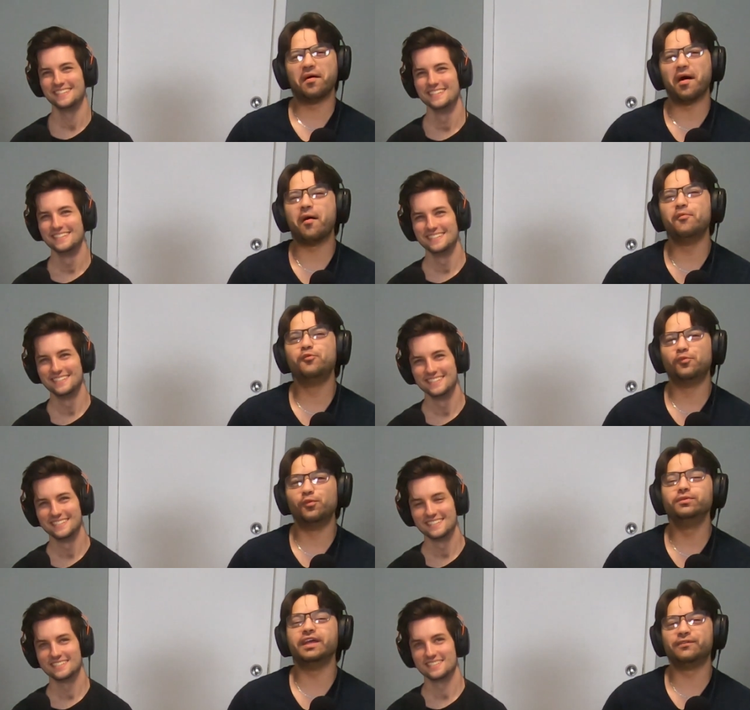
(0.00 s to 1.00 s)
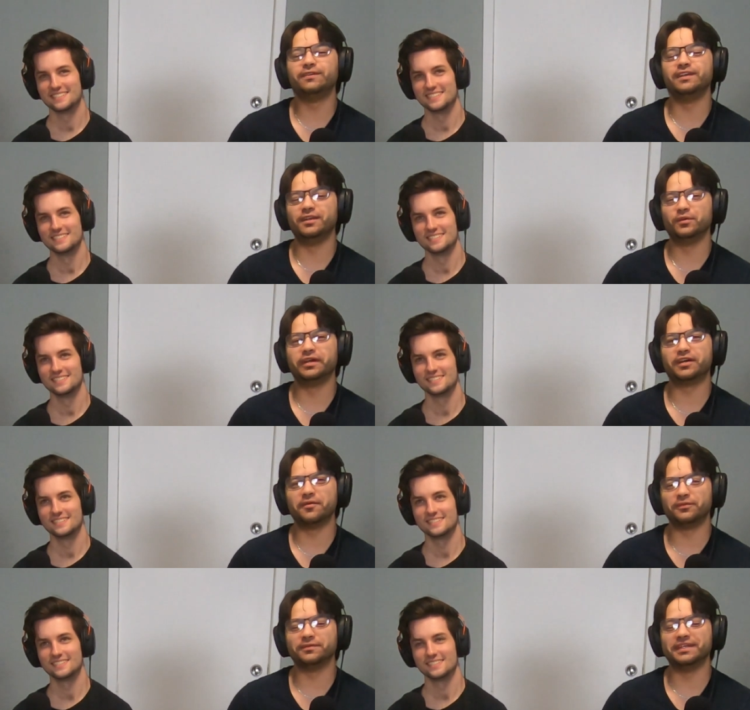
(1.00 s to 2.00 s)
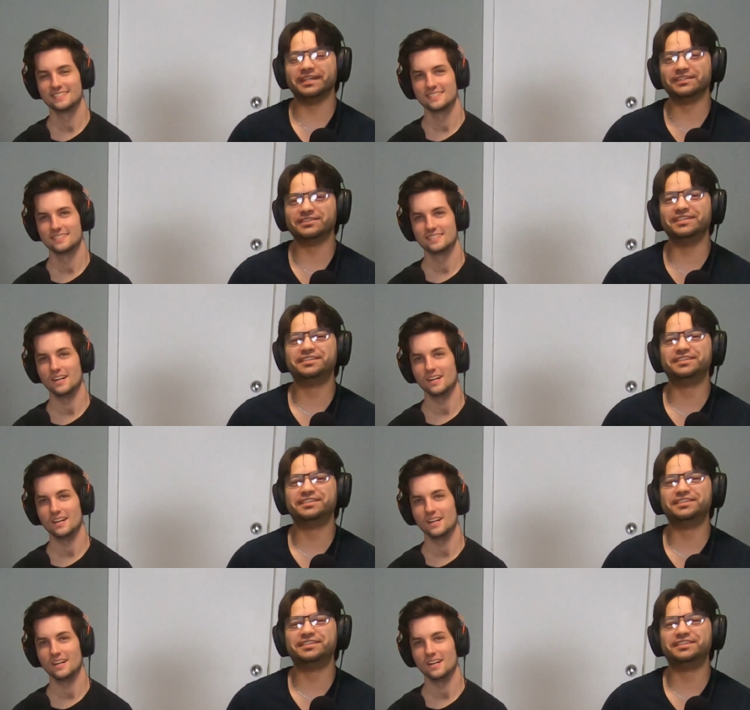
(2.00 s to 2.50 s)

Speaker 1: I, will definitely wake up from that.